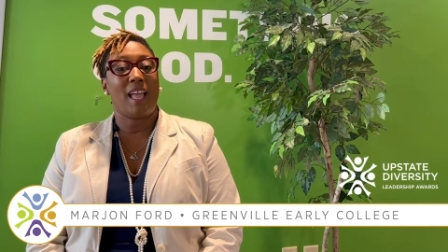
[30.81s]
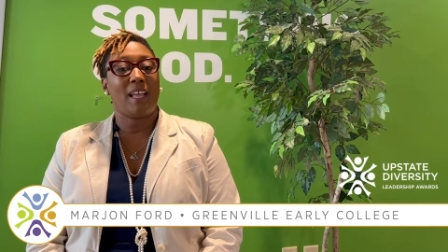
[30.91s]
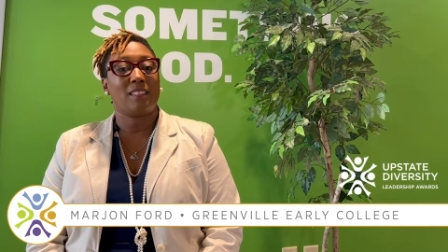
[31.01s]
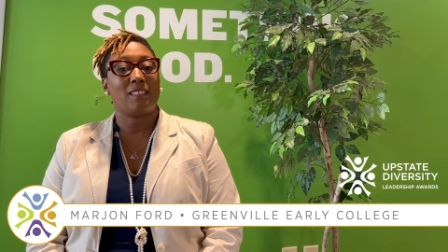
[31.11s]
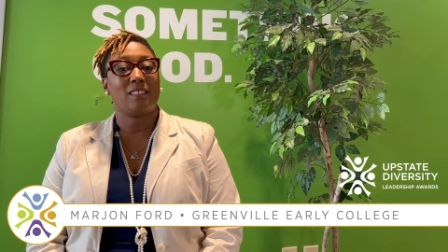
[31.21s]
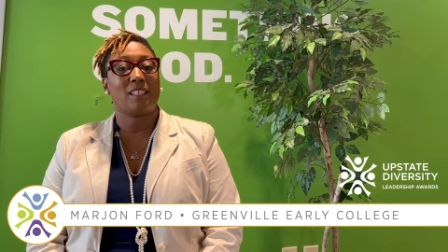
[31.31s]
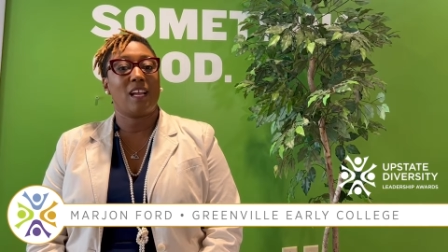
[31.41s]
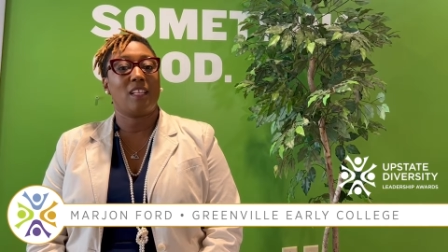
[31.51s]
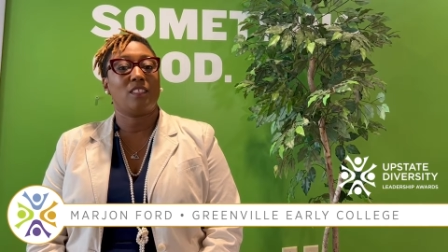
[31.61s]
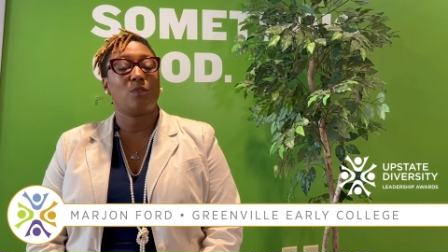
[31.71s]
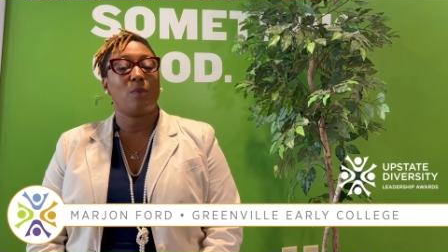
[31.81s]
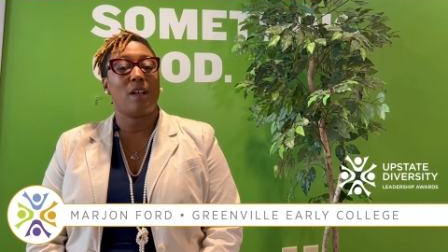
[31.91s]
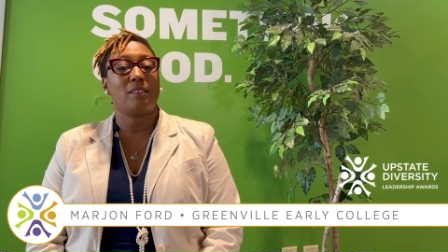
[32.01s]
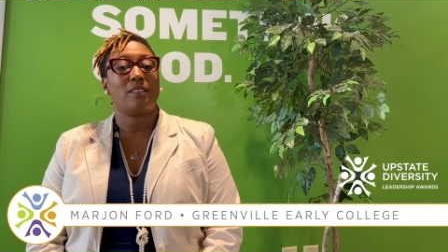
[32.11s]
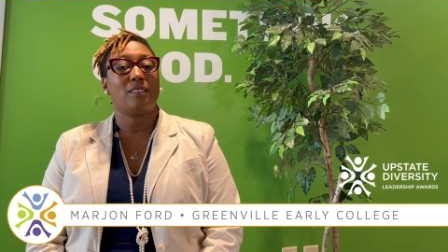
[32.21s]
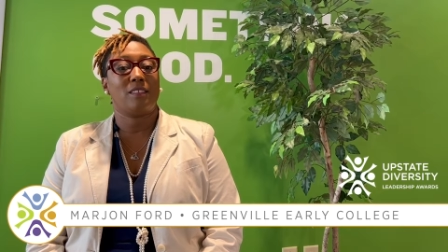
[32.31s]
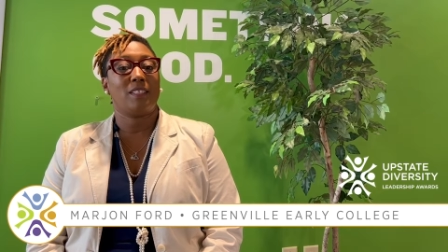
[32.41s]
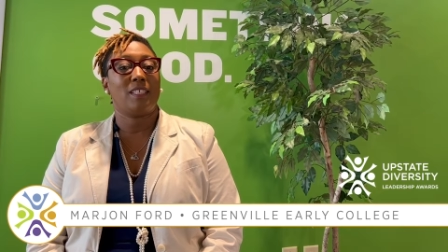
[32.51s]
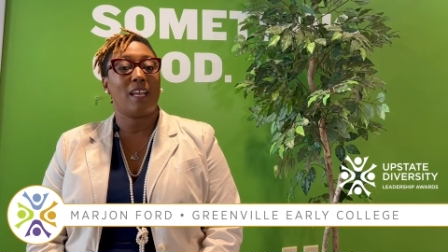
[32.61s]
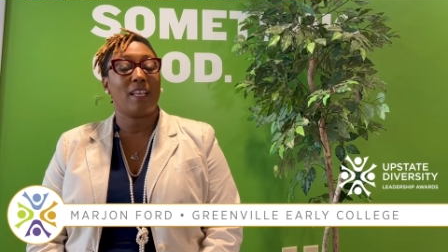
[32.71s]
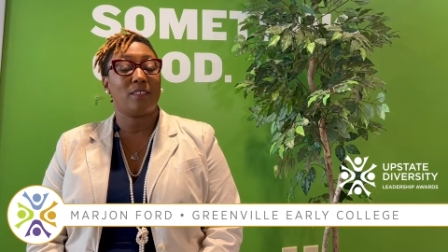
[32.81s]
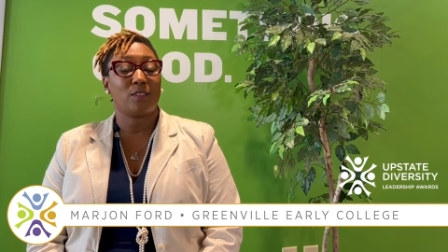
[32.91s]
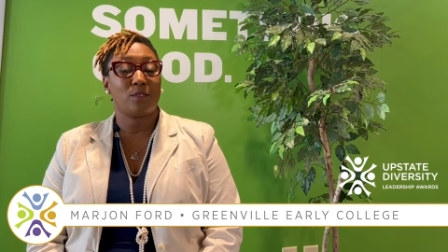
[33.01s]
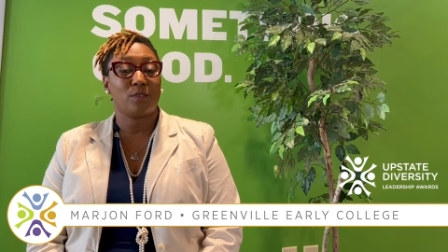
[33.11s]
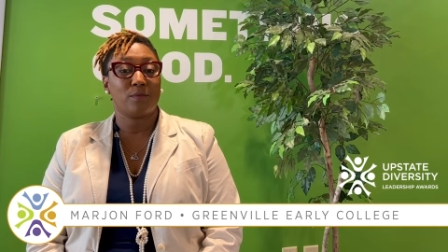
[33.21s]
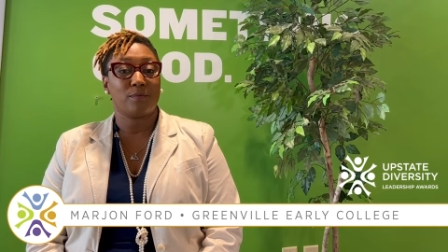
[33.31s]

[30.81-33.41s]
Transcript: access college while still in high school.